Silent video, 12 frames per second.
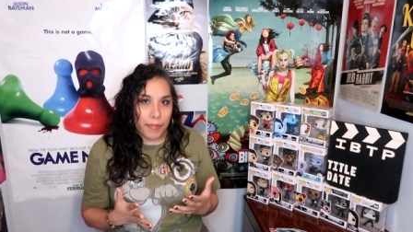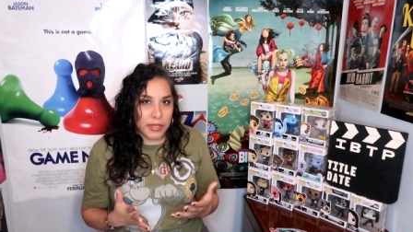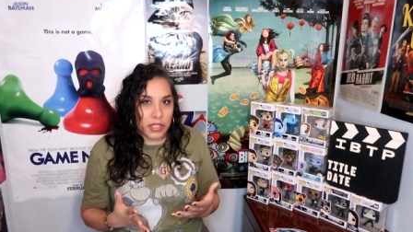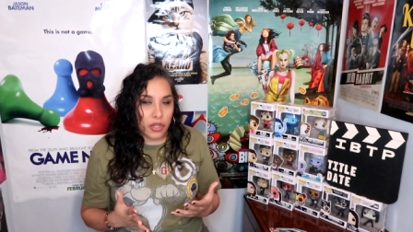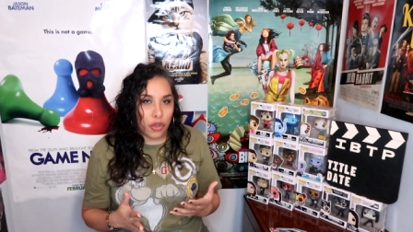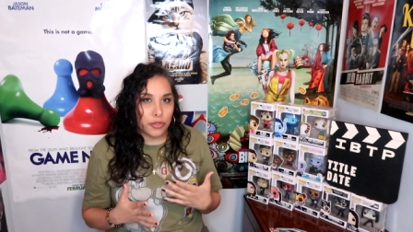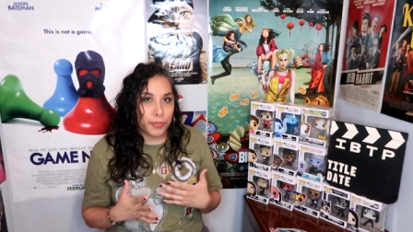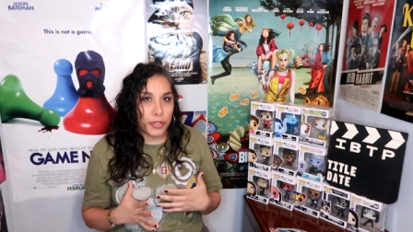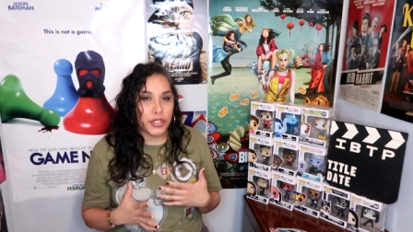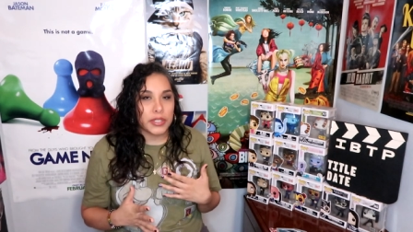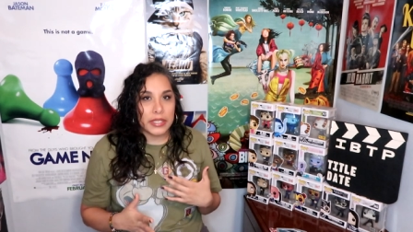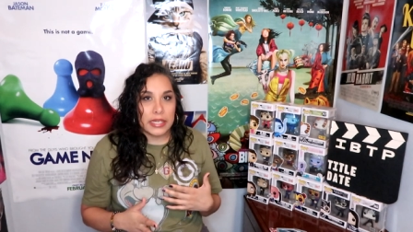episodes
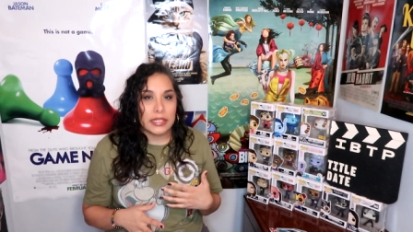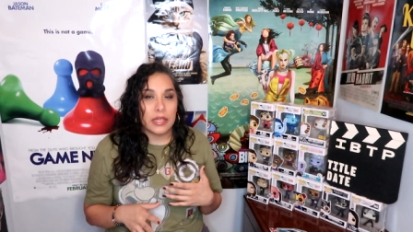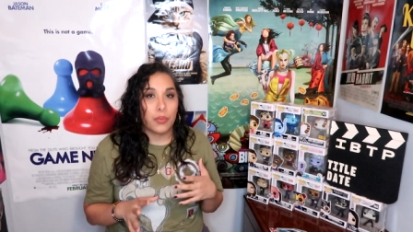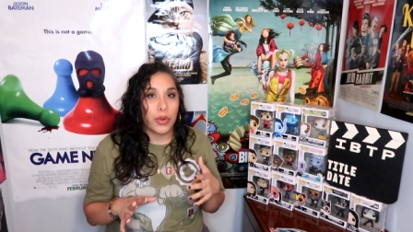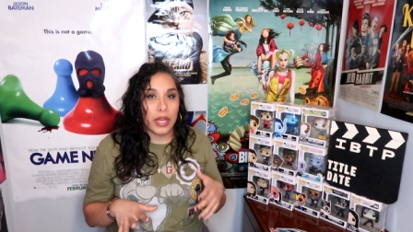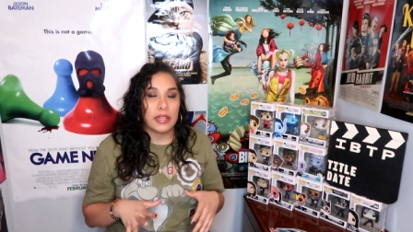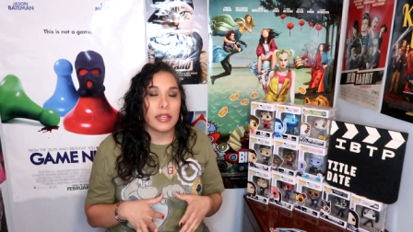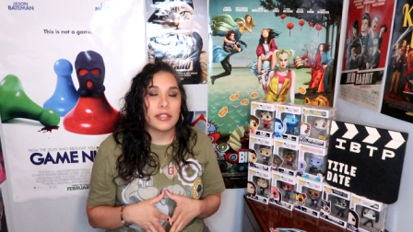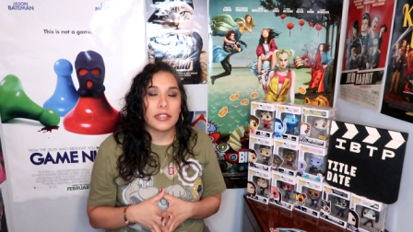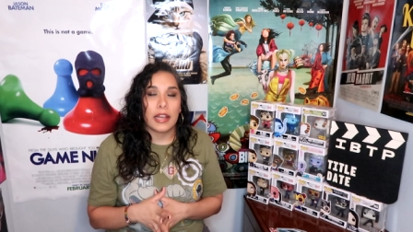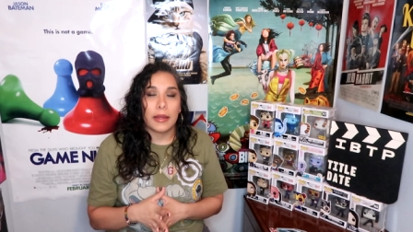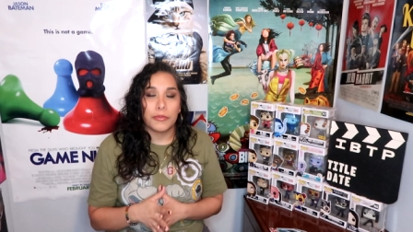per season when it
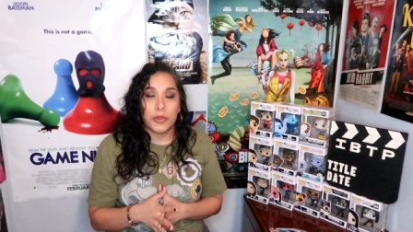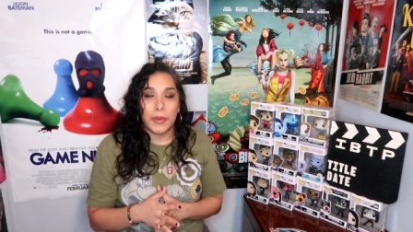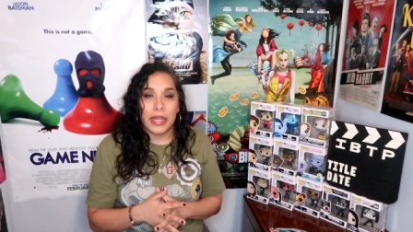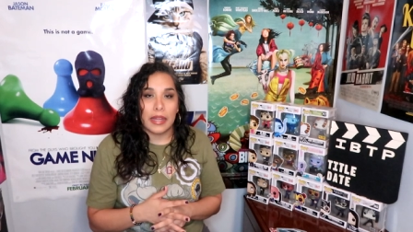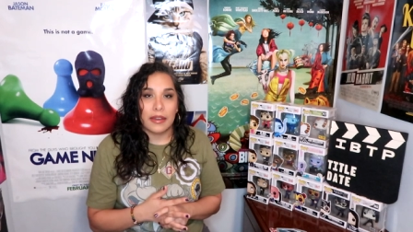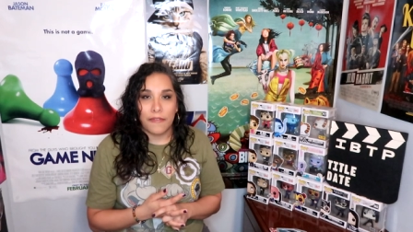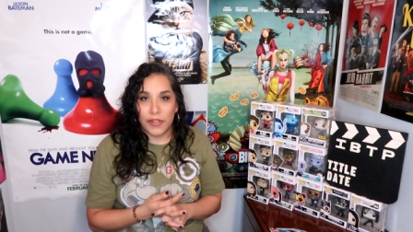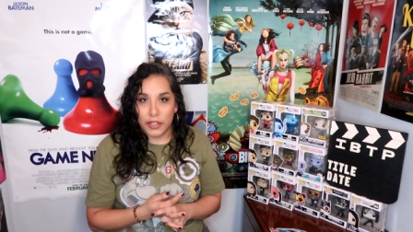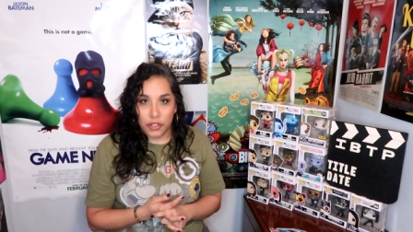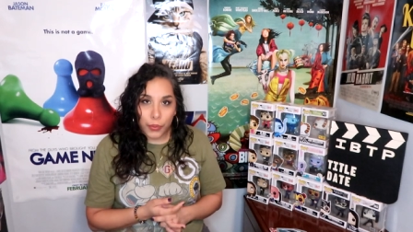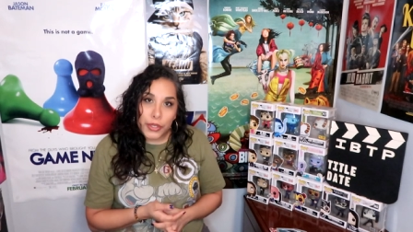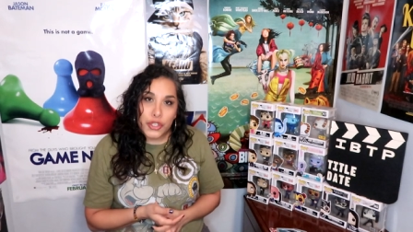does come to be a
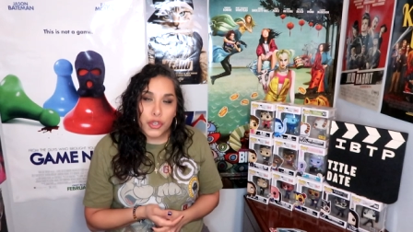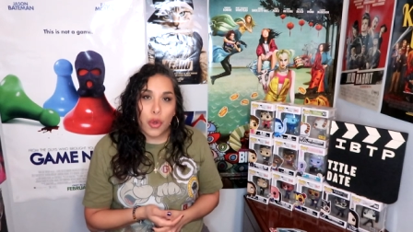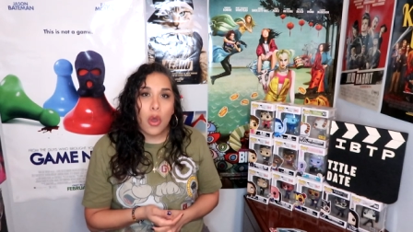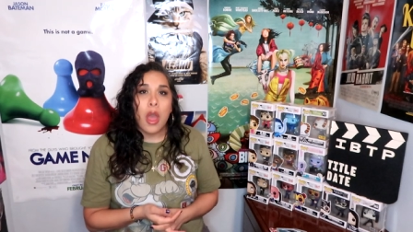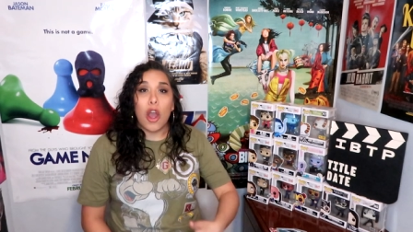Netflix original.